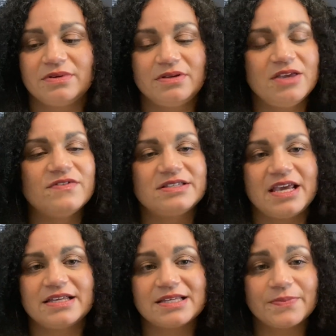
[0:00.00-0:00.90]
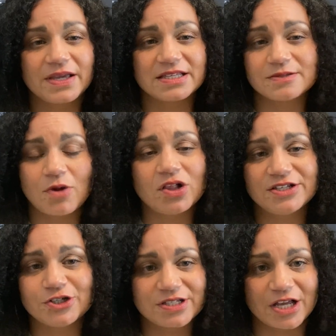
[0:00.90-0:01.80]
even take something as small
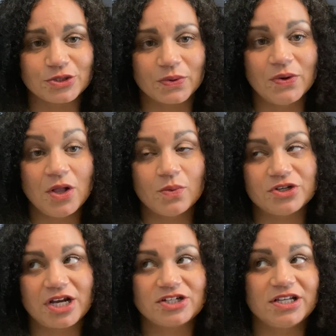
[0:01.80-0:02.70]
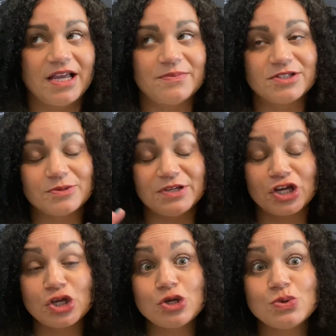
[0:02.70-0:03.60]
as your schedule, which actually happens to be a
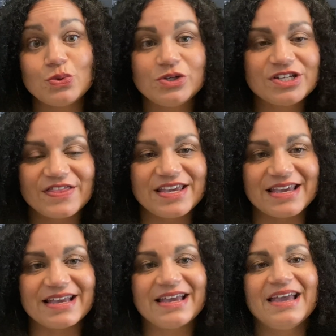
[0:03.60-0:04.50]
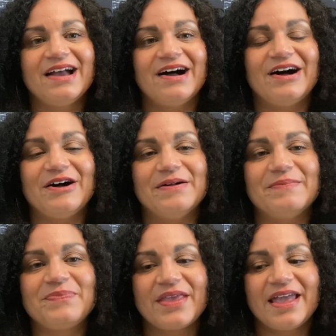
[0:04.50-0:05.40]
huge thing,
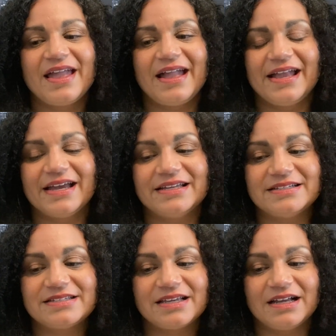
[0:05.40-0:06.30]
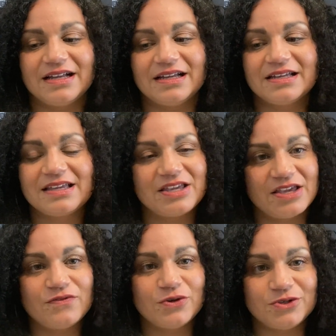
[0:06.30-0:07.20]
and
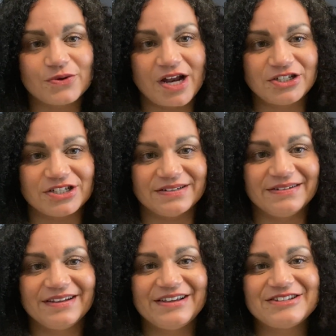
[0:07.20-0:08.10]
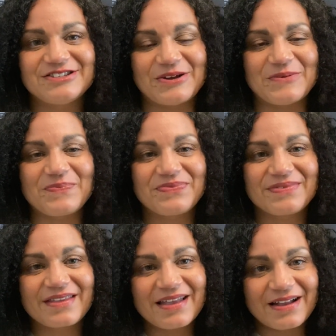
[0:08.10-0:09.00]
give you direction. So
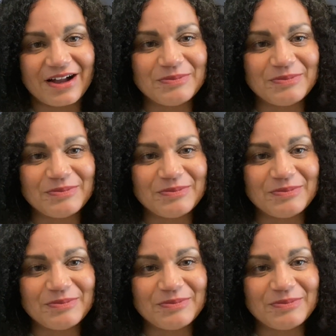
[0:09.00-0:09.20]
God